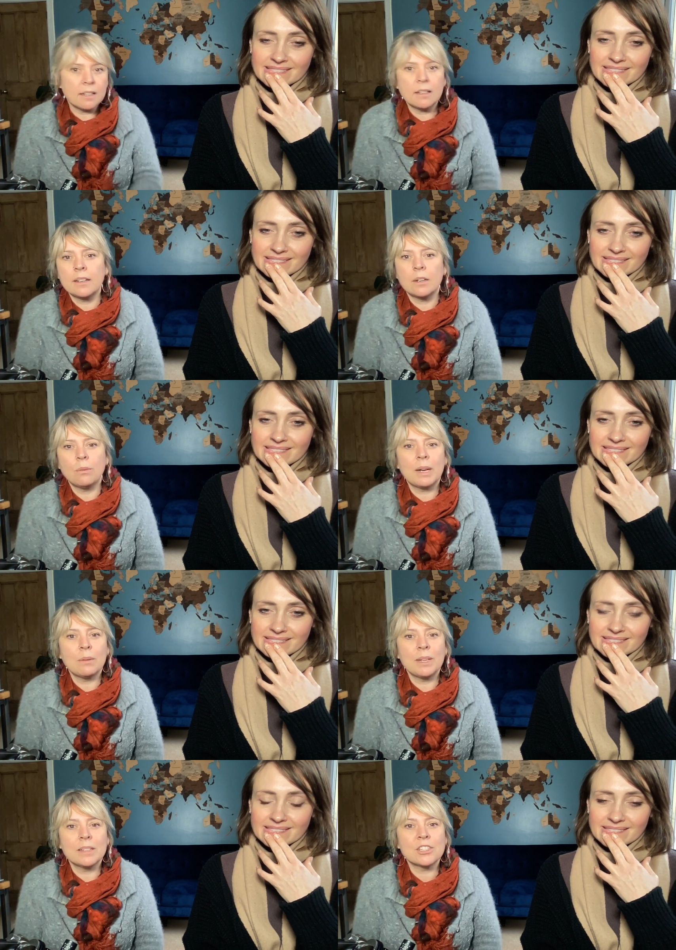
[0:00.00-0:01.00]
Speaker 1: you know
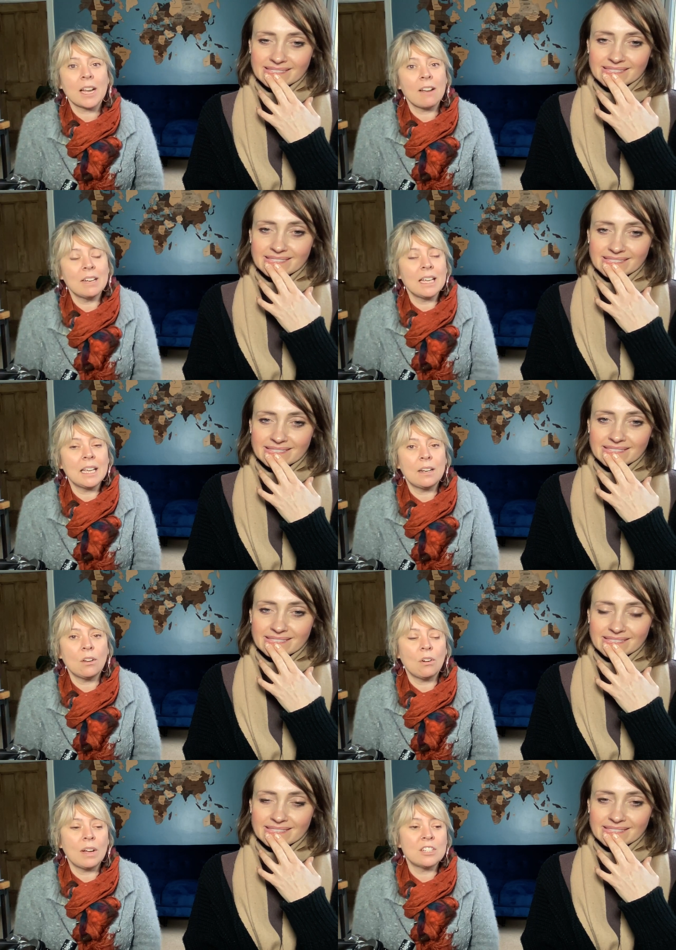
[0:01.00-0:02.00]
when we're sharing it in
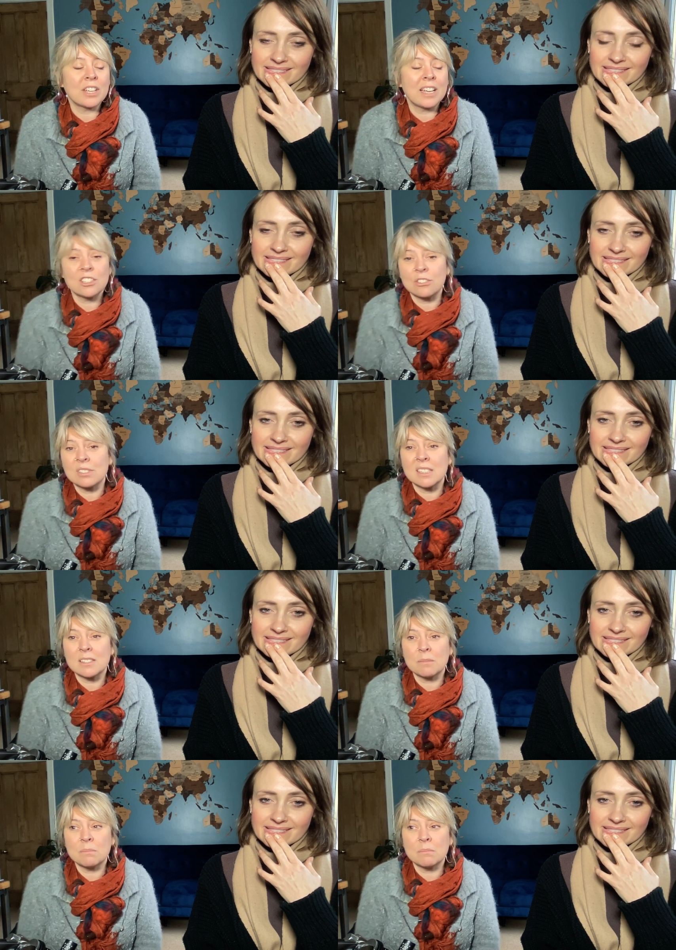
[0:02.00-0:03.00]
our educational
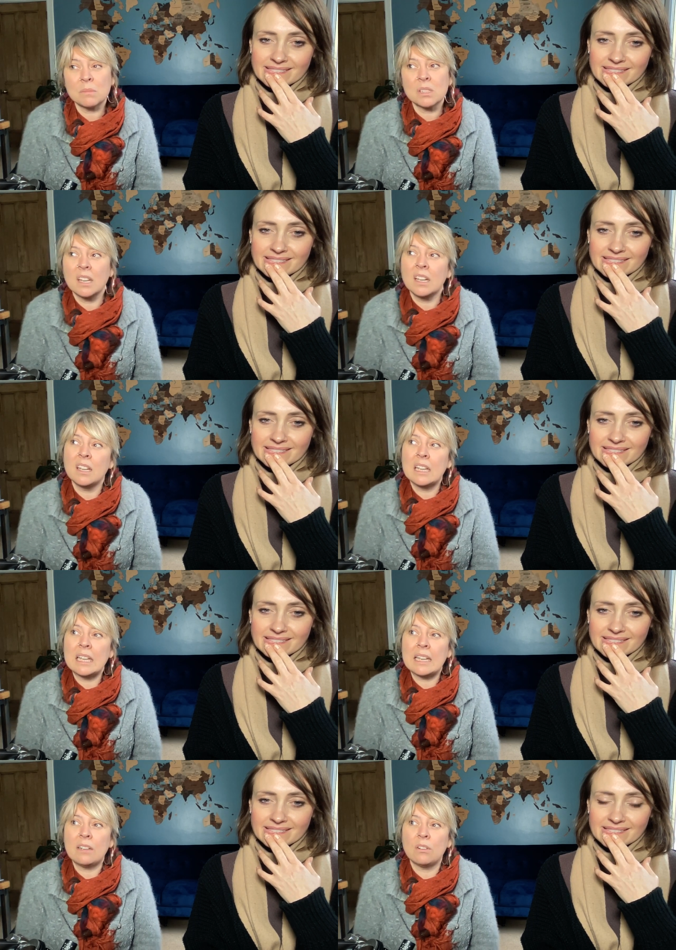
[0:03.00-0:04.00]
systems
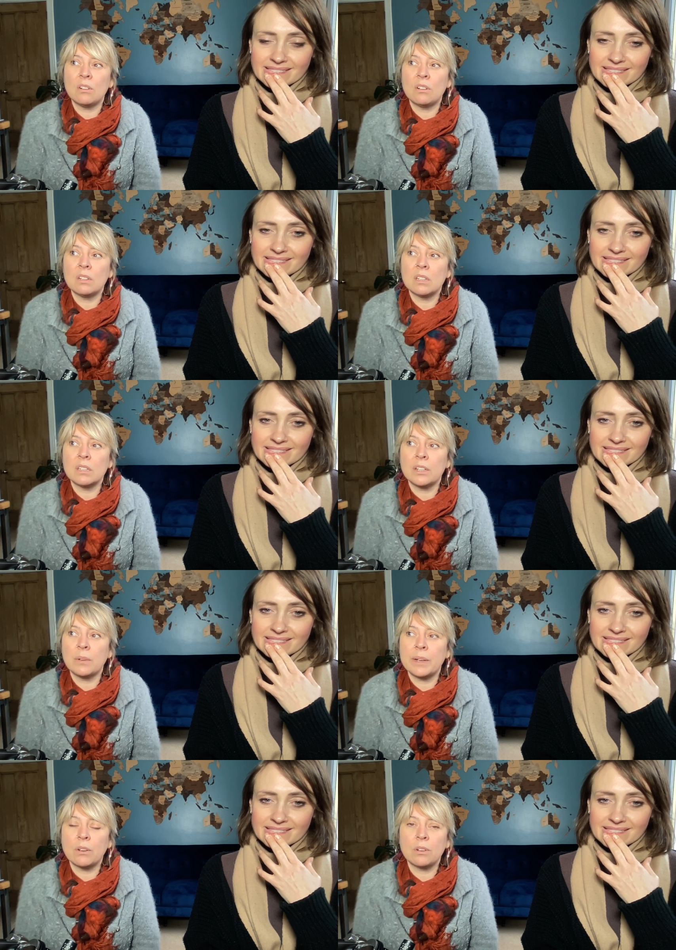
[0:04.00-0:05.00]
in our you
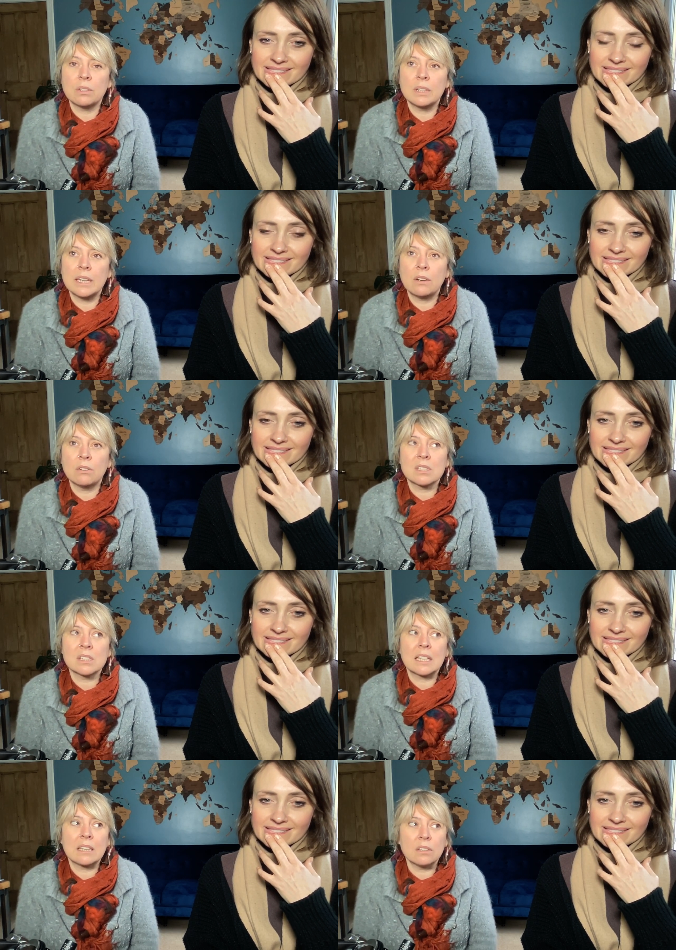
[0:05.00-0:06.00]
know in our in our
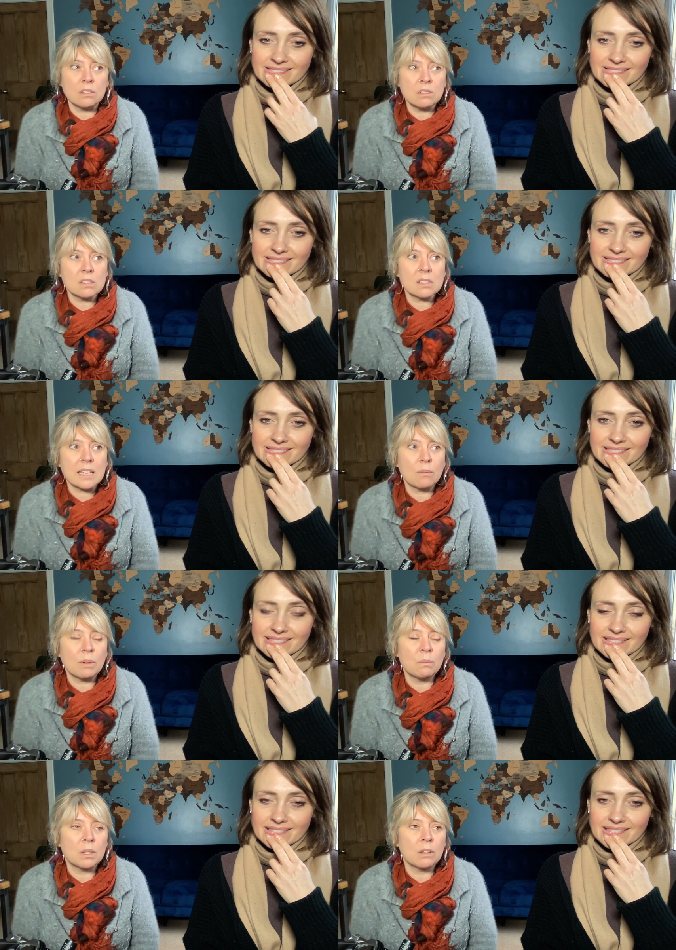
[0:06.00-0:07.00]
skills set
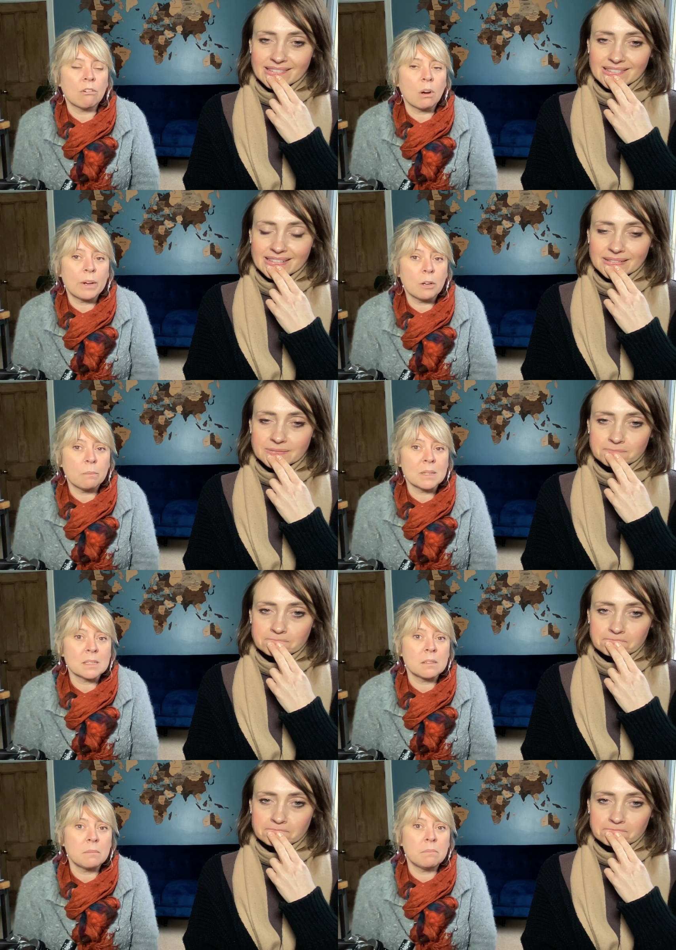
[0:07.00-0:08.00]
when we're growing up
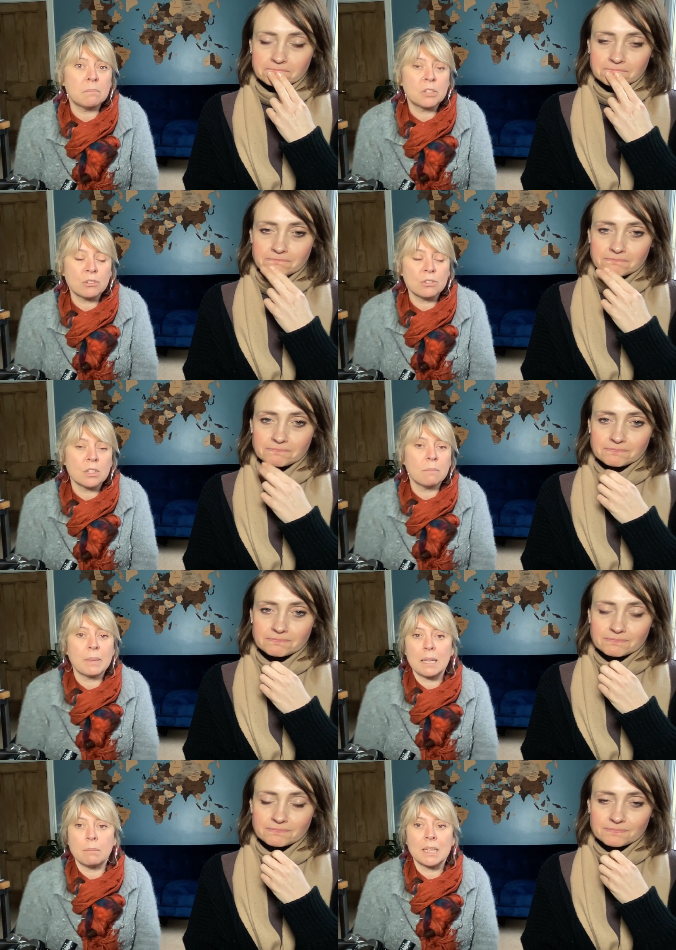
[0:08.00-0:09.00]
as children and
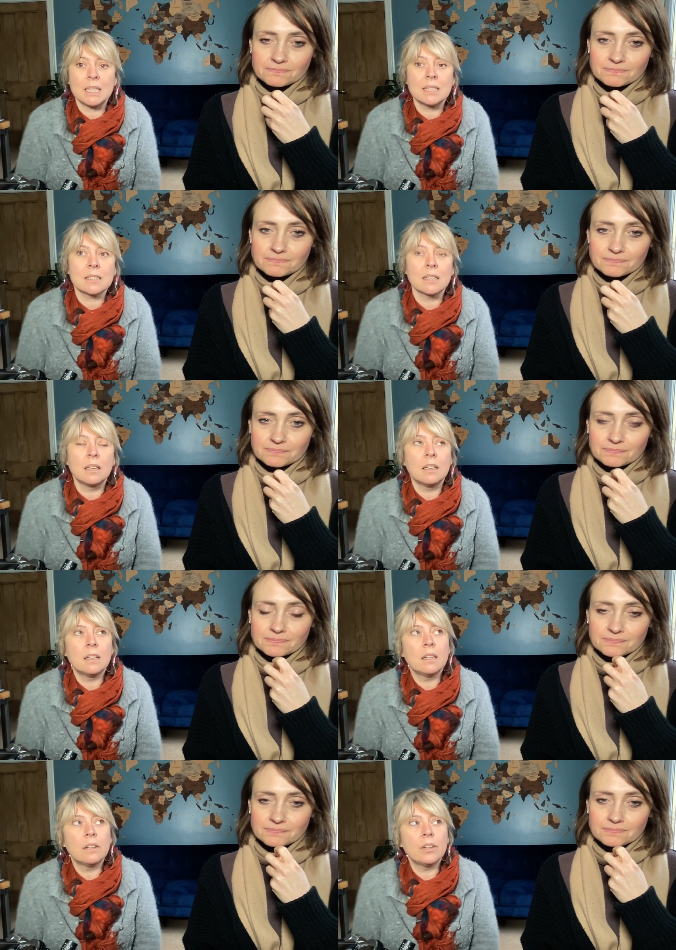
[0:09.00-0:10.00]
babies mm.
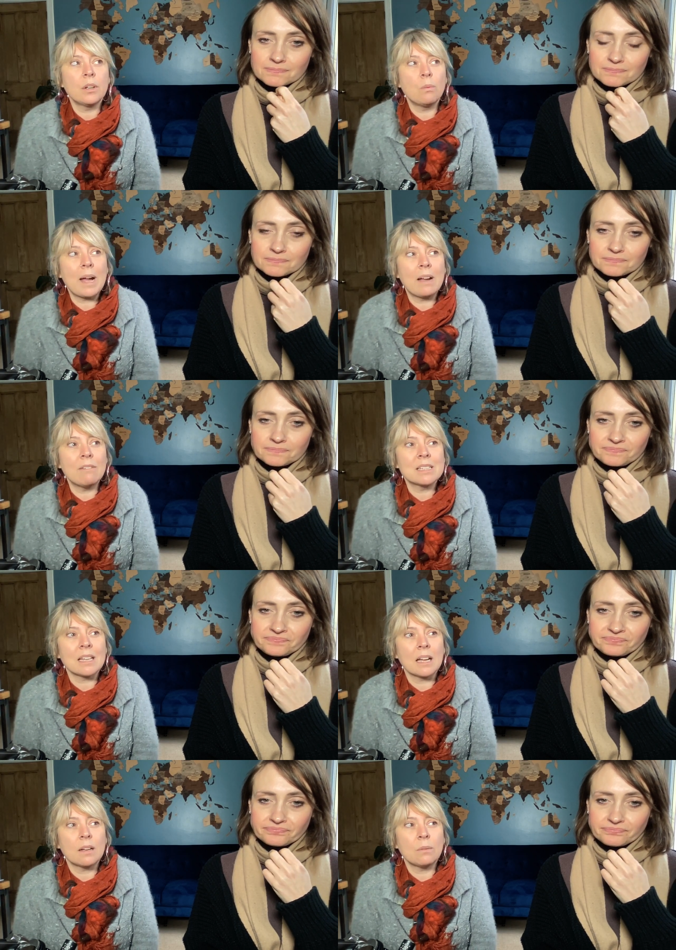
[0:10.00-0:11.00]
you know where mm. is
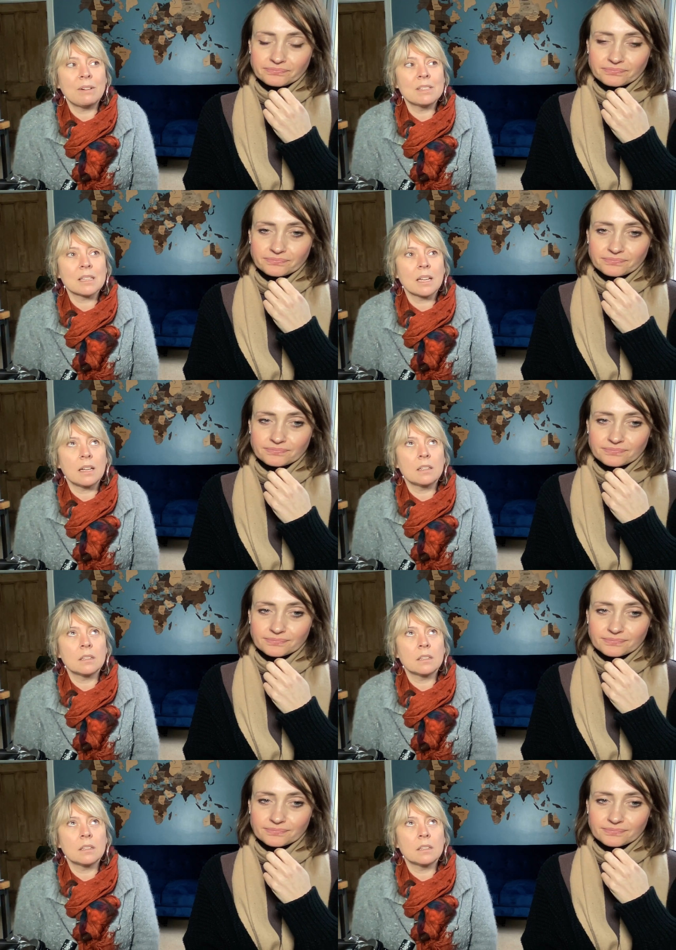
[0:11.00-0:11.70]
that where is that